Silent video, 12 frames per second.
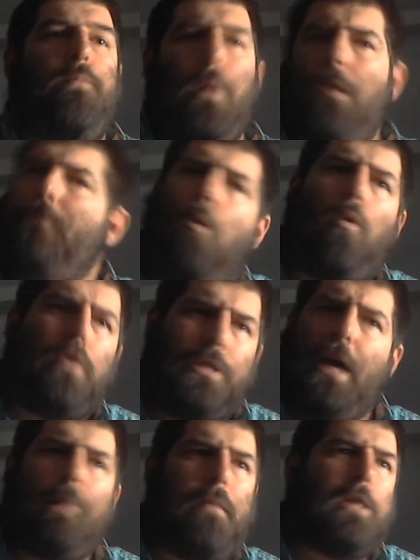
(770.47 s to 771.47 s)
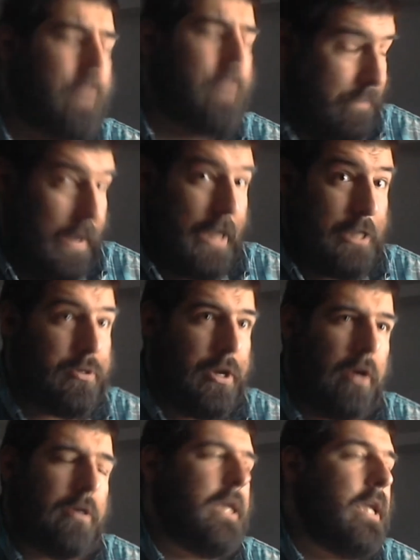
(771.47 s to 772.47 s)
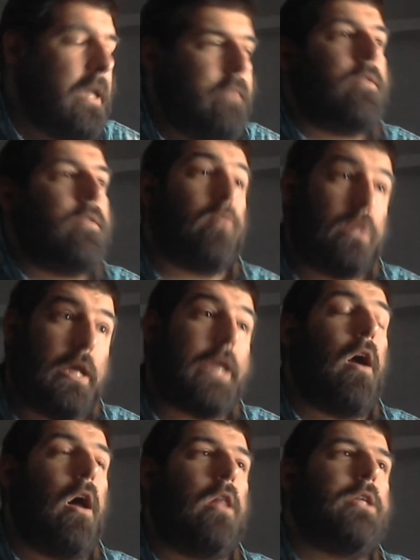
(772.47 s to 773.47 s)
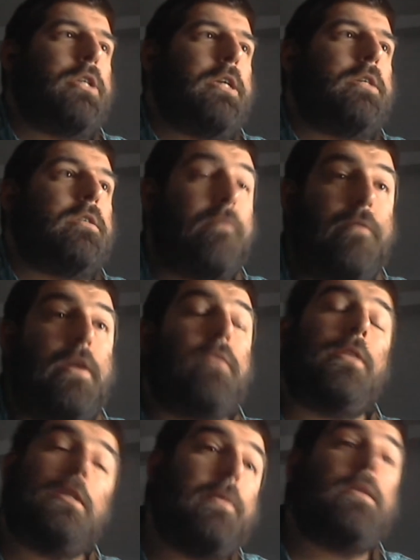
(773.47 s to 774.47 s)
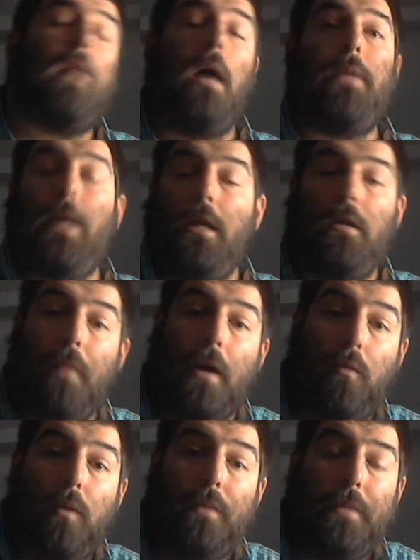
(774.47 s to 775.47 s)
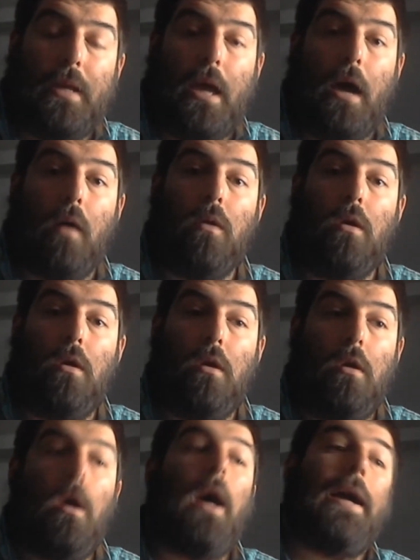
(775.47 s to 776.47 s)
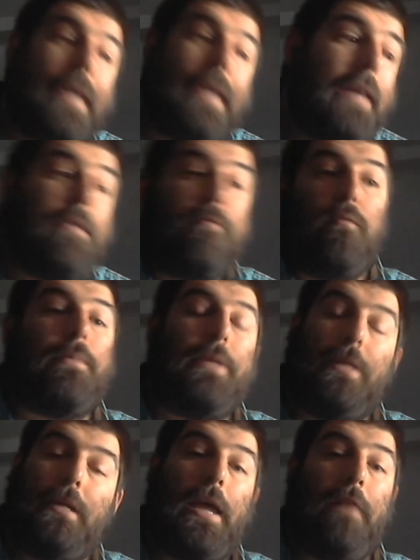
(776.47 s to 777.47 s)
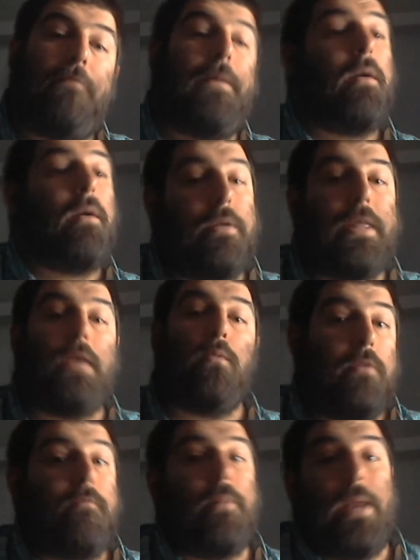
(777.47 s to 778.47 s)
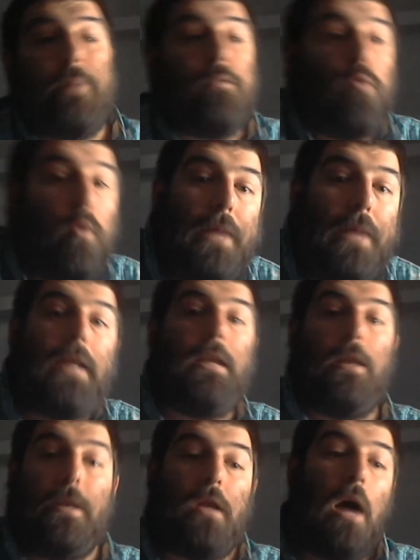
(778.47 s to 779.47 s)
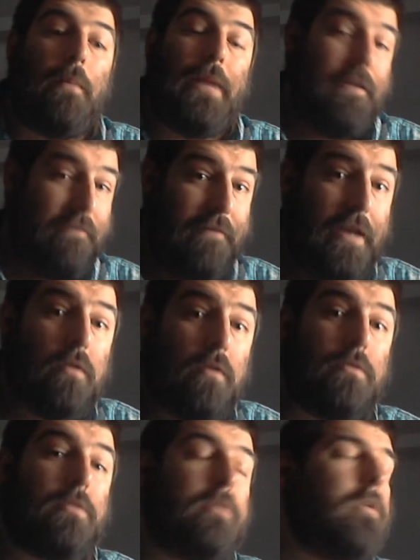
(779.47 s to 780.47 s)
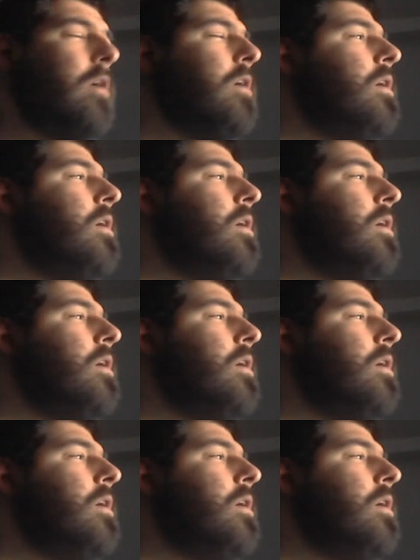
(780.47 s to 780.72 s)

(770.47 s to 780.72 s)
But of course, that must be patriarchy, even though psychology is a field that's been dominated by women now. Again, if women didn't have power, they wouldn't have been able to obtain it and dominate fields.